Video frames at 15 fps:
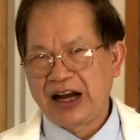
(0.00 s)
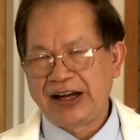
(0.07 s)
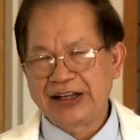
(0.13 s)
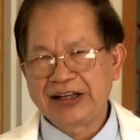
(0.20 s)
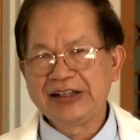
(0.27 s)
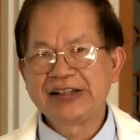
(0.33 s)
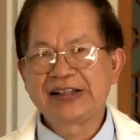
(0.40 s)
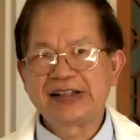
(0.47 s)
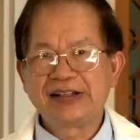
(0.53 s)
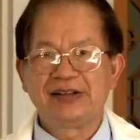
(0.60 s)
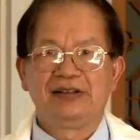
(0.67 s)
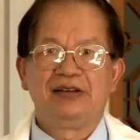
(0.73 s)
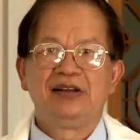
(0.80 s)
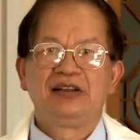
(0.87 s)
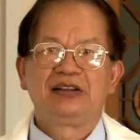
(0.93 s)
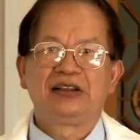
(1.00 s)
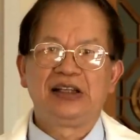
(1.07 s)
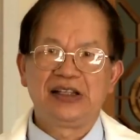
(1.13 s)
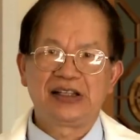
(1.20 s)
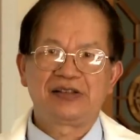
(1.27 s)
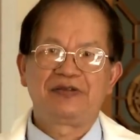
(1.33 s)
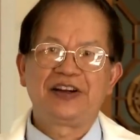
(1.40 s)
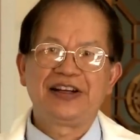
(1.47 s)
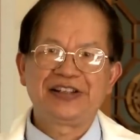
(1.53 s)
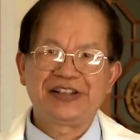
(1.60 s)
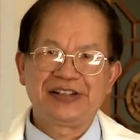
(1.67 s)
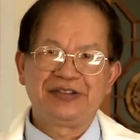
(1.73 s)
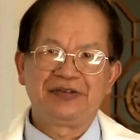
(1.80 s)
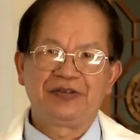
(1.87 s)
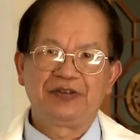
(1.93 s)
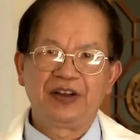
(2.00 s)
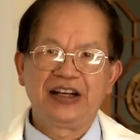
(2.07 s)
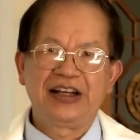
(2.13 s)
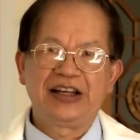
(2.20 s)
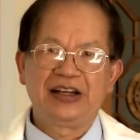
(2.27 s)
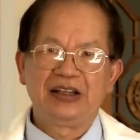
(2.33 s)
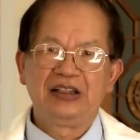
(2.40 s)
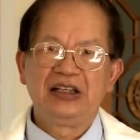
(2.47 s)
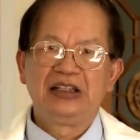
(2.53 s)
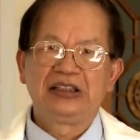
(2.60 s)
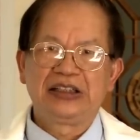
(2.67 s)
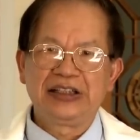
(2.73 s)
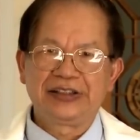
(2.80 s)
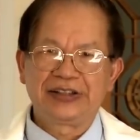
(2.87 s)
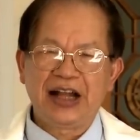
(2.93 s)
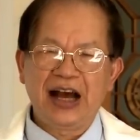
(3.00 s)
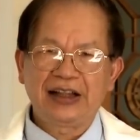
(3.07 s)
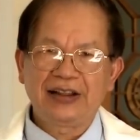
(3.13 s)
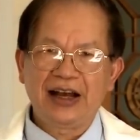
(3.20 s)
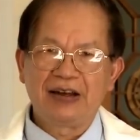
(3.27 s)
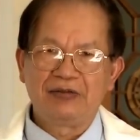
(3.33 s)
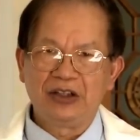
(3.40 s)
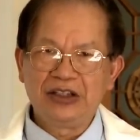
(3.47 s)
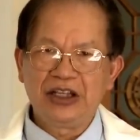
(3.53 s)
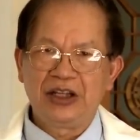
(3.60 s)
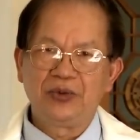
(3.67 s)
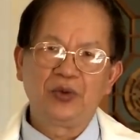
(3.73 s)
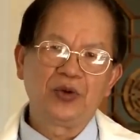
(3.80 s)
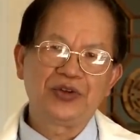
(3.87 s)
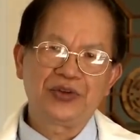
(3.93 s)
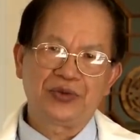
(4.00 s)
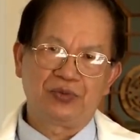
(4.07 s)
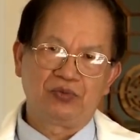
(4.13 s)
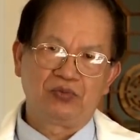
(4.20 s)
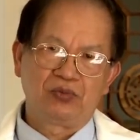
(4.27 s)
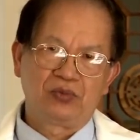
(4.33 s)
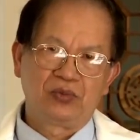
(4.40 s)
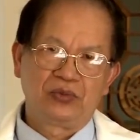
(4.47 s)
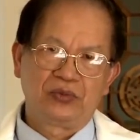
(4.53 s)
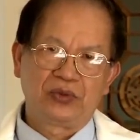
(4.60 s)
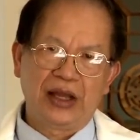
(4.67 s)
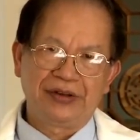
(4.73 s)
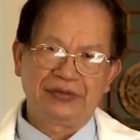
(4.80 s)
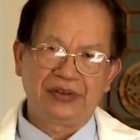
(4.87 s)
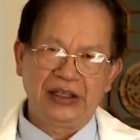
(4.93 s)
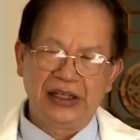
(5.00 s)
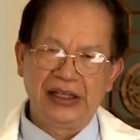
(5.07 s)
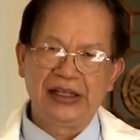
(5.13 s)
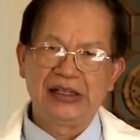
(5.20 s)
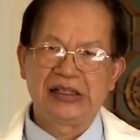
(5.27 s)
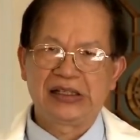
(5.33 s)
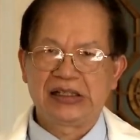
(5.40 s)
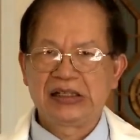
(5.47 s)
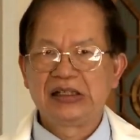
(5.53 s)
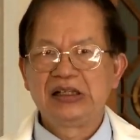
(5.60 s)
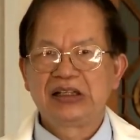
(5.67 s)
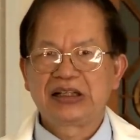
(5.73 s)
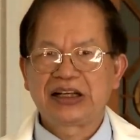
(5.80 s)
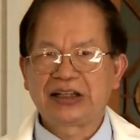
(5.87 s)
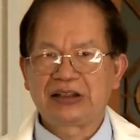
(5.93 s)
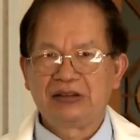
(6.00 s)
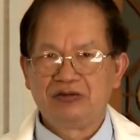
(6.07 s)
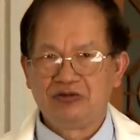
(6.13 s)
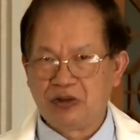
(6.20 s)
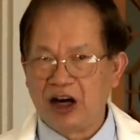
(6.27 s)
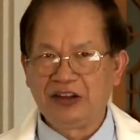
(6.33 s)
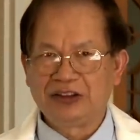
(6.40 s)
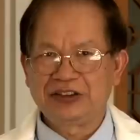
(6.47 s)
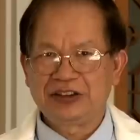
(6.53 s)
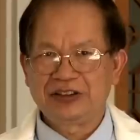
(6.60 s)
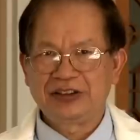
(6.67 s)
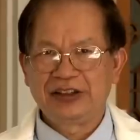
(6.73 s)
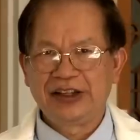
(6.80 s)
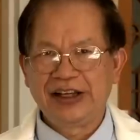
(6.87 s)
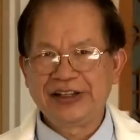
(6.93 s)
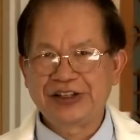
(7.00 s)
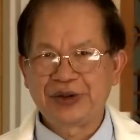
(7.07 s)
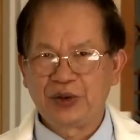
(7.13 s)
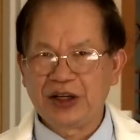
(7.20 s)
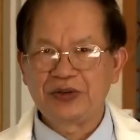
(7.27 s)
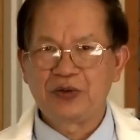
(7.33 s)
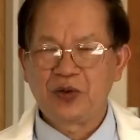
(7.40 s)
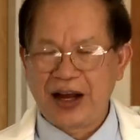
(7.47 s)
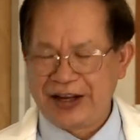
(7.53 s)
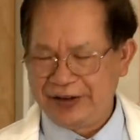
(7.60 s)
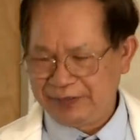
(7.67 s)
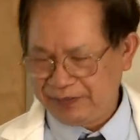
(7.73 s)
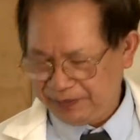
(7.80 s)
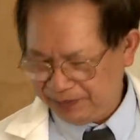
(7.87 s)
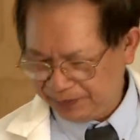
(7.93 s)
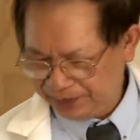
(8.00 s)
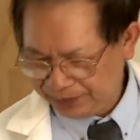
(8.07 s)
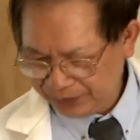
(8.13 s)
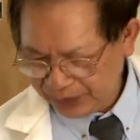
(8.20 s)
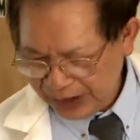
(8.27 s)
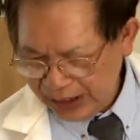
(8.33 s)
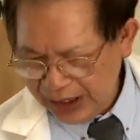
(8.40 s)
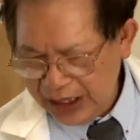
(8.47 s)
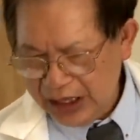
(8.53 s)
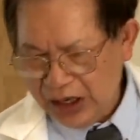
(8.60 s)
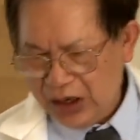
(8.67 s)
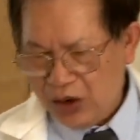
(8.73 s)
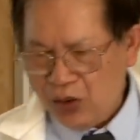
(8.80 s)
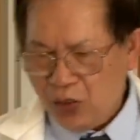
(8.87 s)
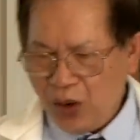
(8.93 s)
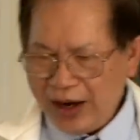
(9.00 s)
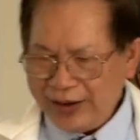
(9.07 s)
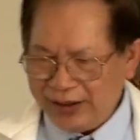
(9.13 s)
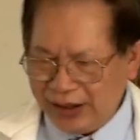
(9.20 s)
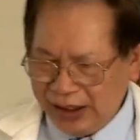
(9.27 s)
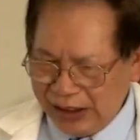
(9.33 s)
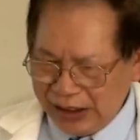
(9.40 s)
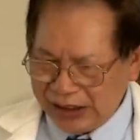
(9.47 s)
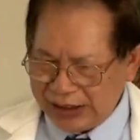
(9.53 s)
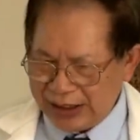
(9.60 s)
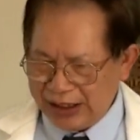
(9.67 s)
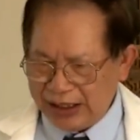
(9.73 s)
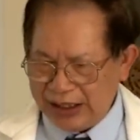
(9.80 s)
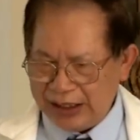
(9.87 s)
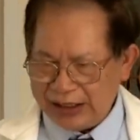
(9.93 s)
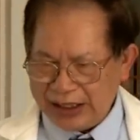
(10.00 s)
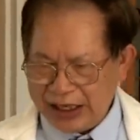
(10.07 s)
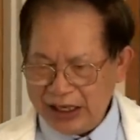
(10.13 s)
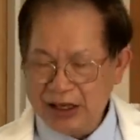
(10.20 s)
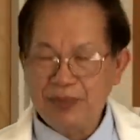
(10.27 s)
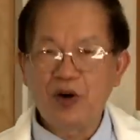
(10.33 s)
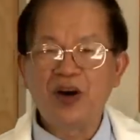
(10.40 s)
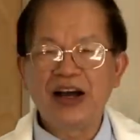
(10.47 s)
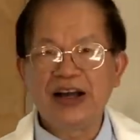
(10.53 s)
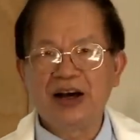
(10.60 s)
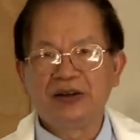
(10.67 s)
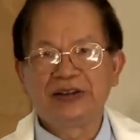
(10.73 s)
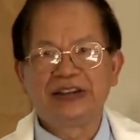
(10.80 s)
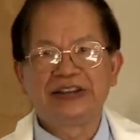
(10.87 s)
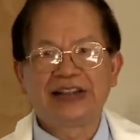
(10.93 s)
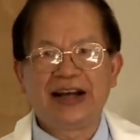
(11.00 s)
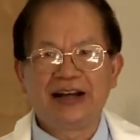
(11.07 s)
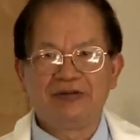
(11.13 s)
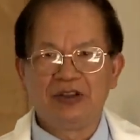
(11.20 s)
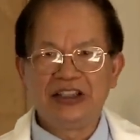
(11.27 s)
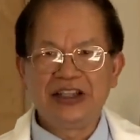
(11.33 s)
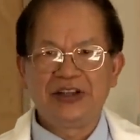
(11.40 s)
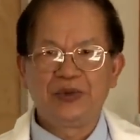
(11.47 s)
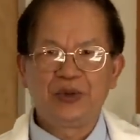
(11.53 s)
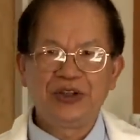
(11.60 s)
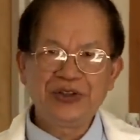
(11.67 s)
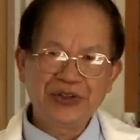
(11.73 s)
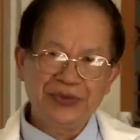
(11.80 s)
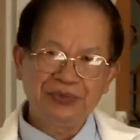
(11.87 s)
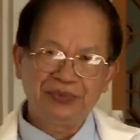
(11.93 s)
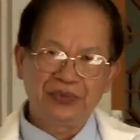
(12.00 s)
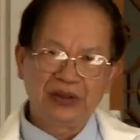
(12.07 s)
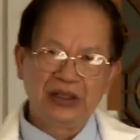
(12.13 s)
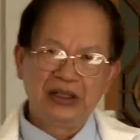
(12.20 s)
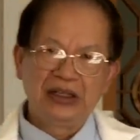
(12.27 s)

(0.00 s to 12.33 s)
I consider this failure, the Darwin evolution, that is wrong, is not right. What is the key point of the Darwin evolution?